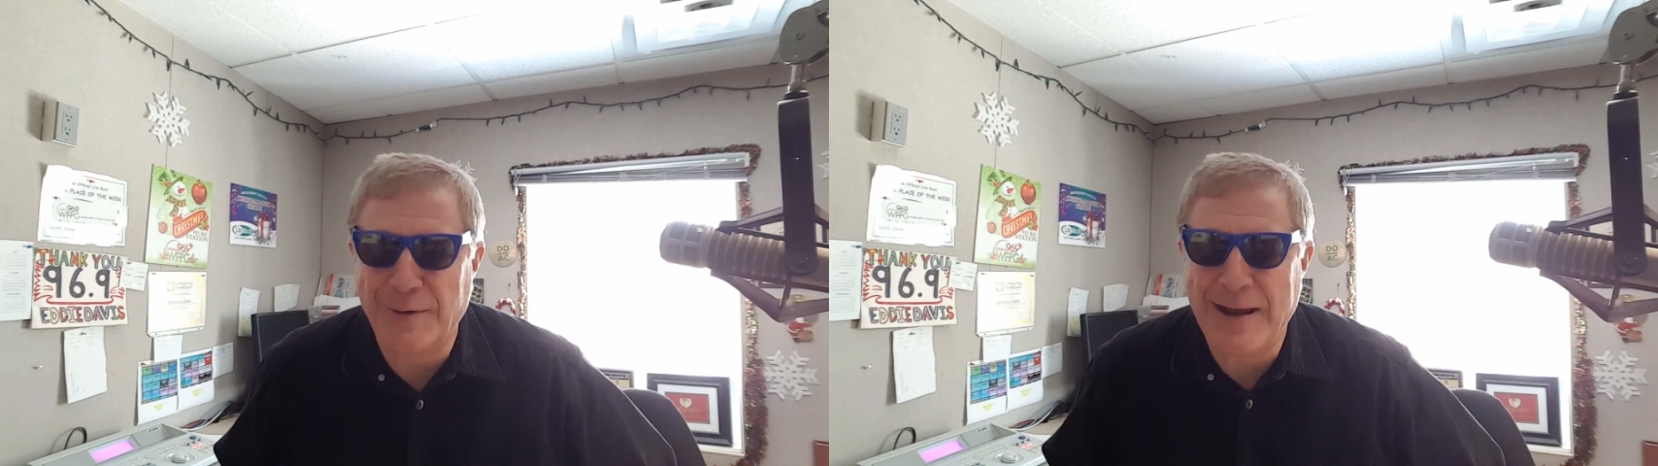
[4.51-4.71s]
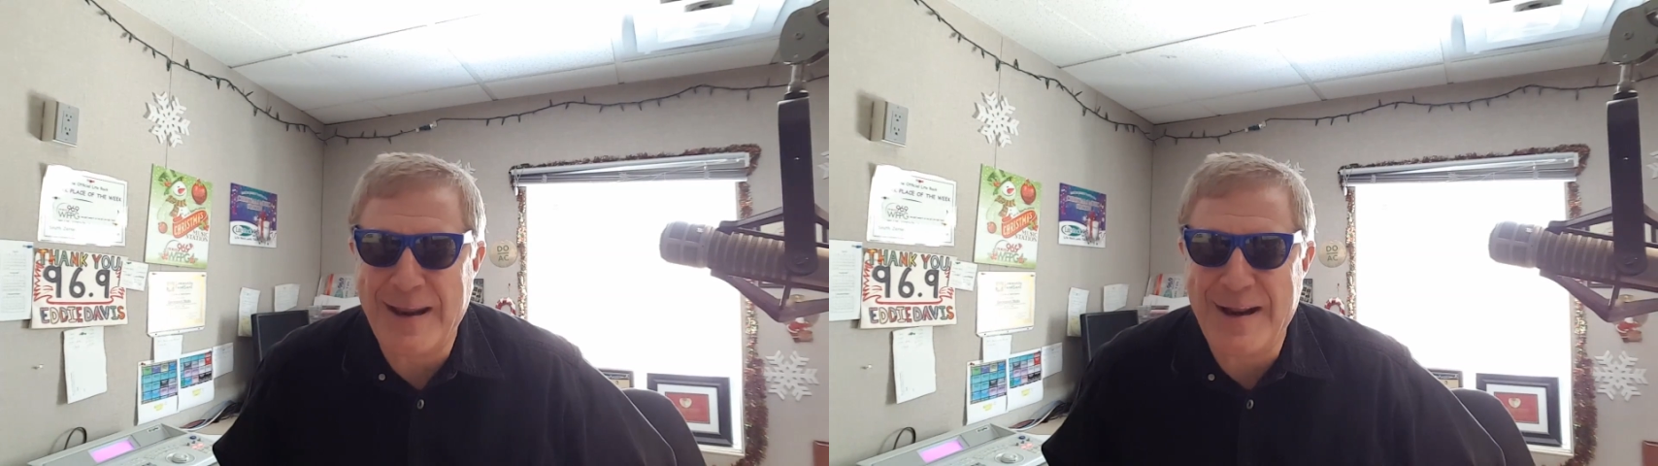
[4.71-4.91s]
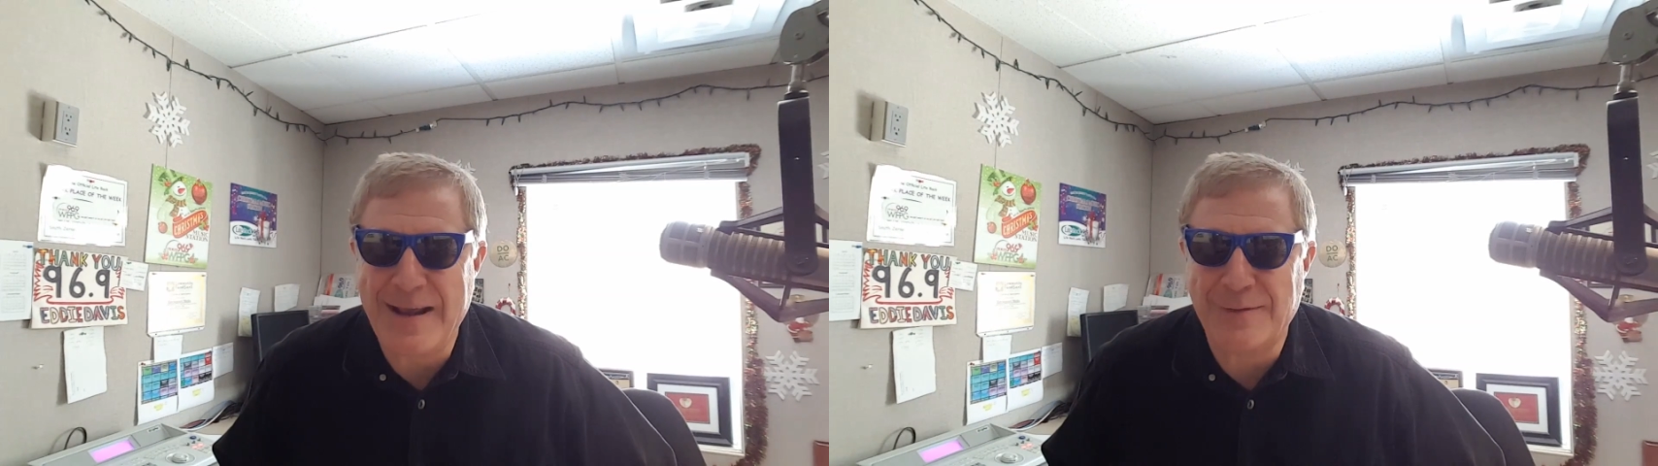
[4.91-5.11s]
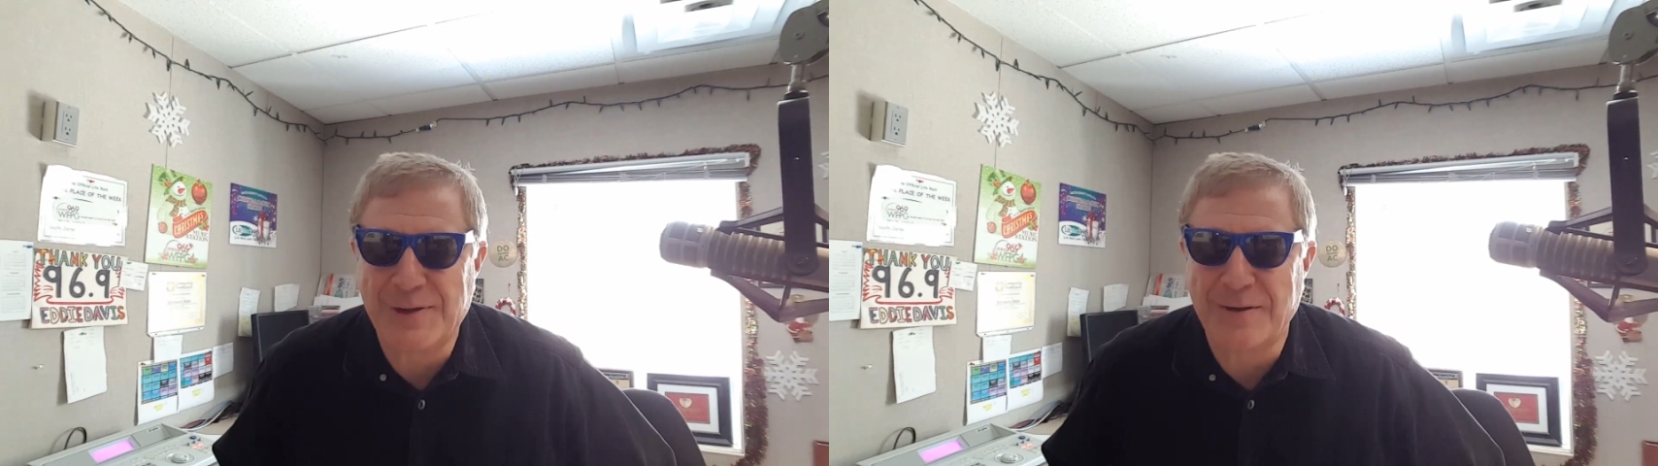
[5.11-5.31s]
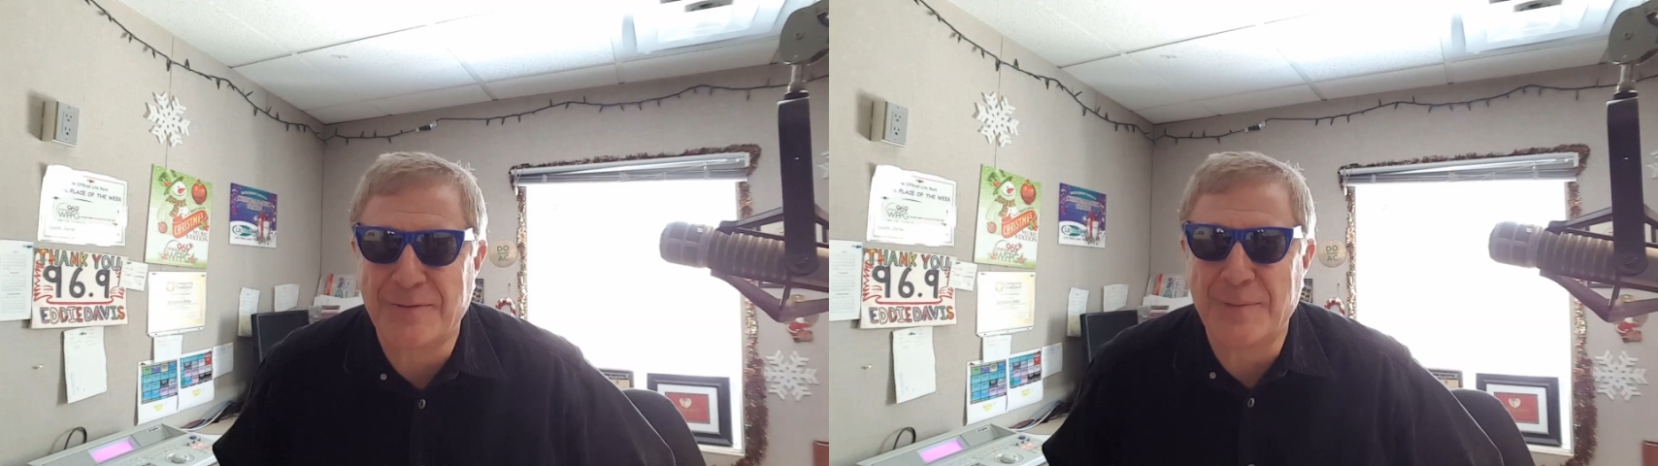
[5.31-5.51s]
Eddie Davis
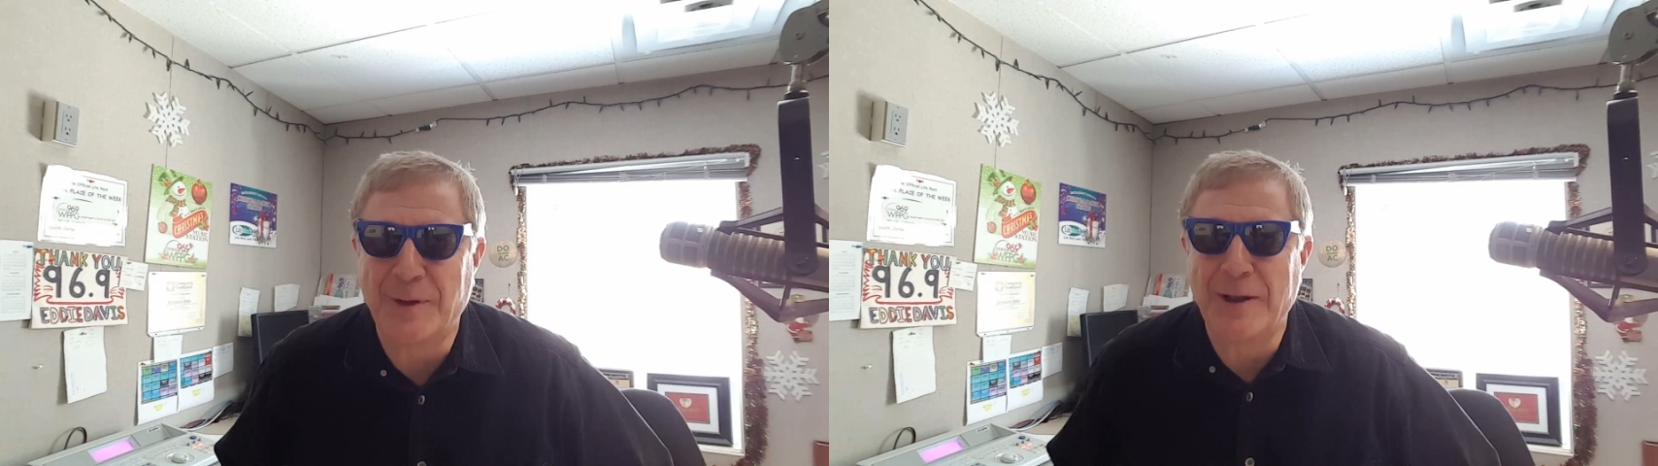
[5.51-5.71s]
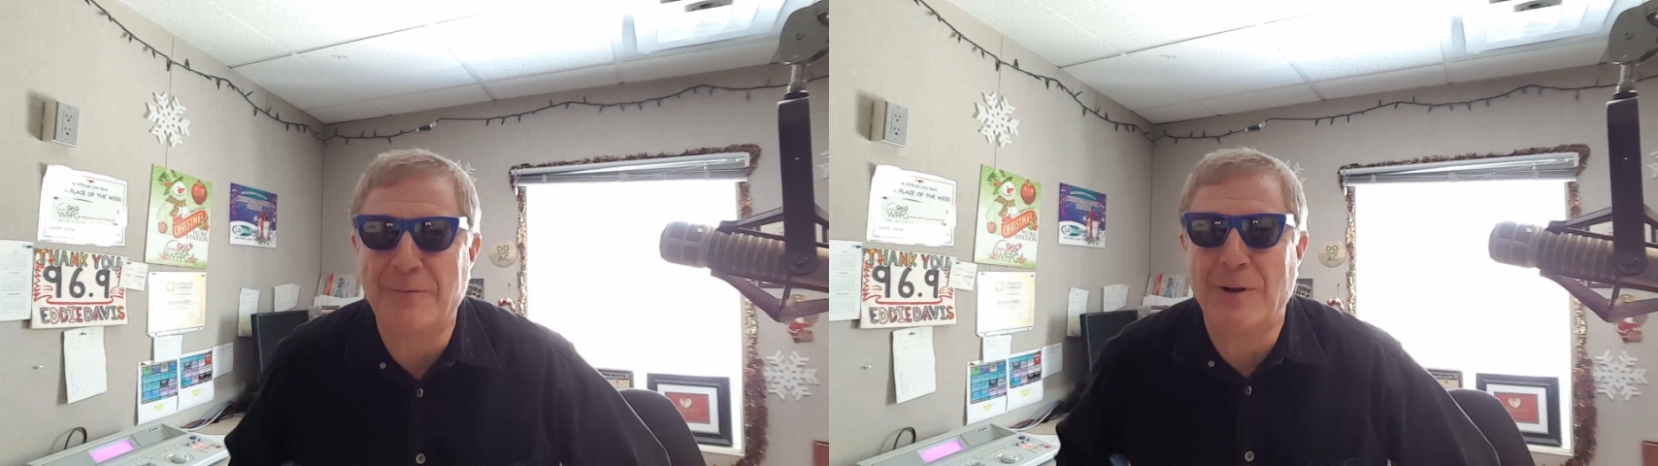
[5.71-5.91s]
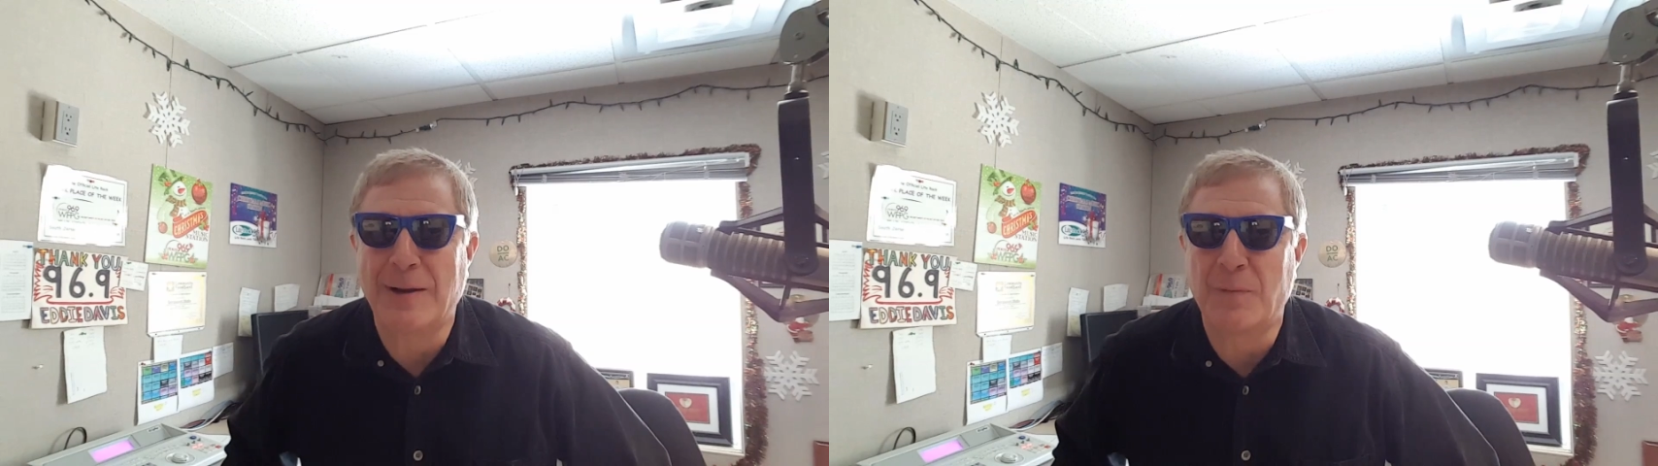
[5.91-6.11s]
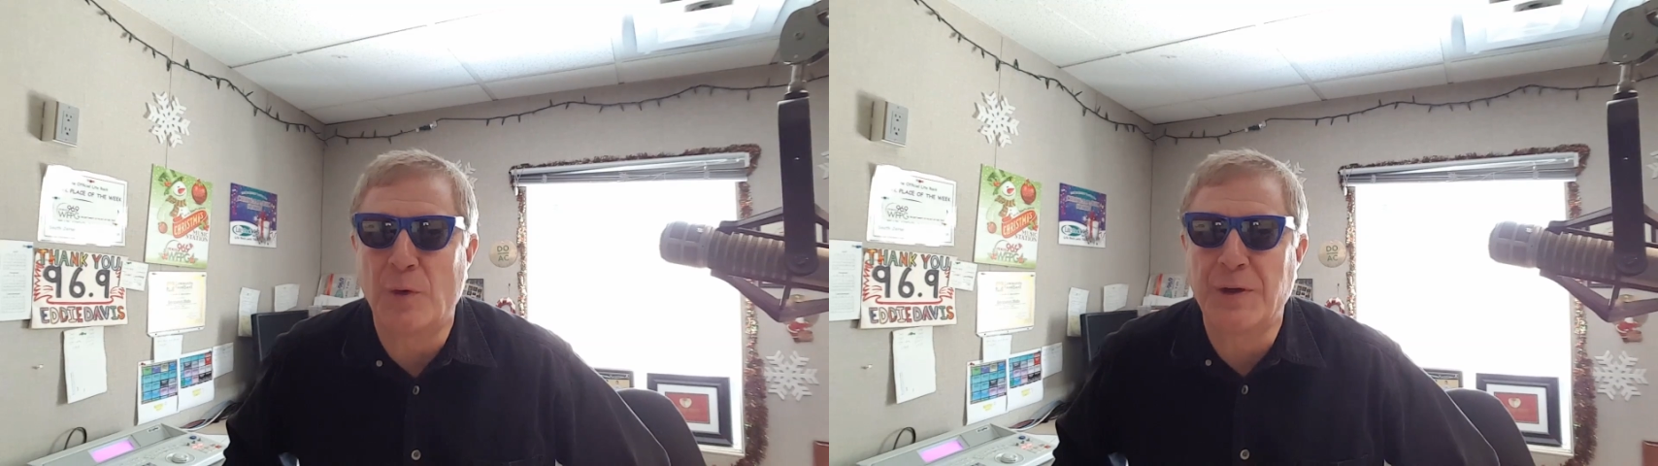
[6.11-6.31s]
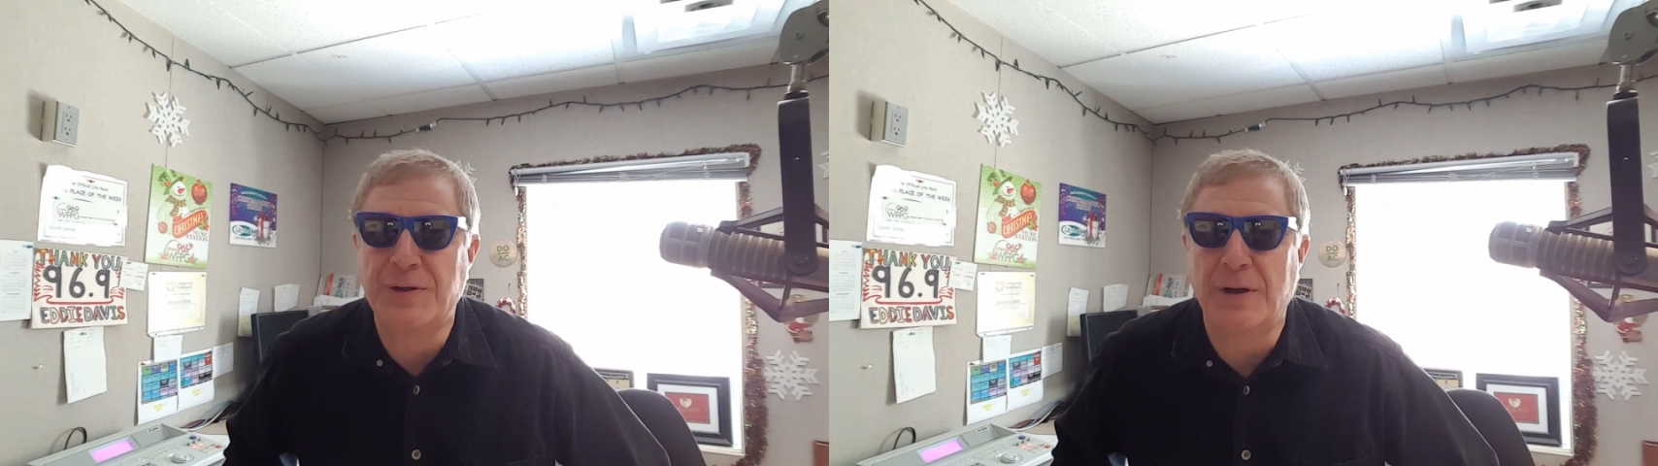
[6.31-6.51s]
here from the Lite Rock
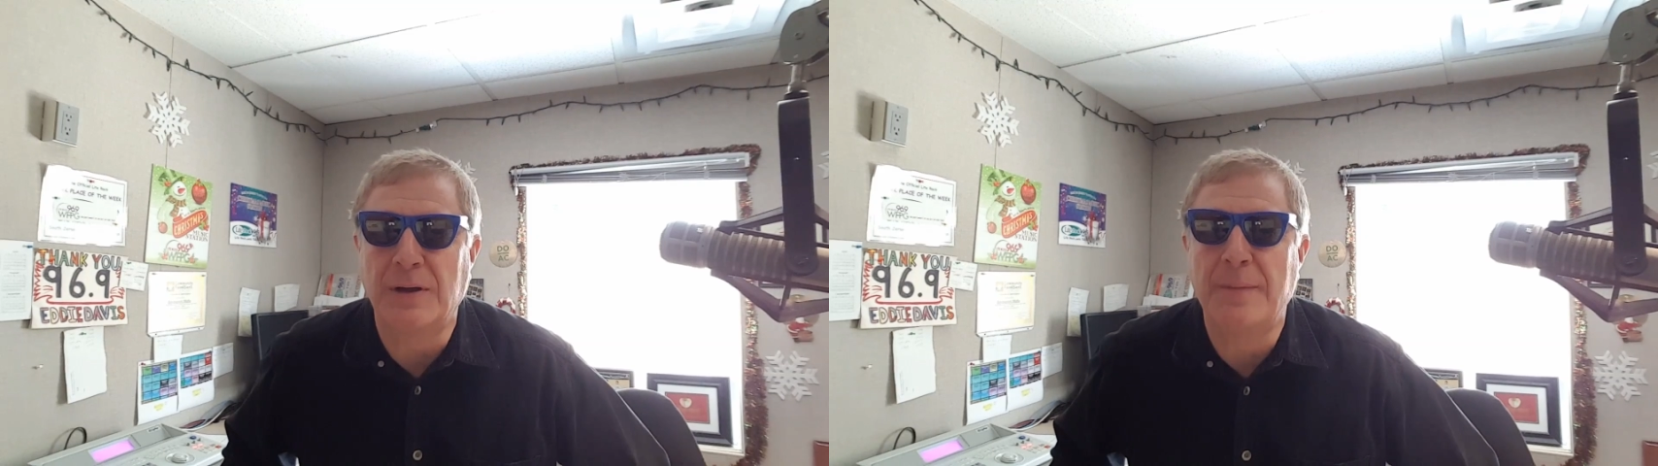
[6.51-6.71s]
Morning Show.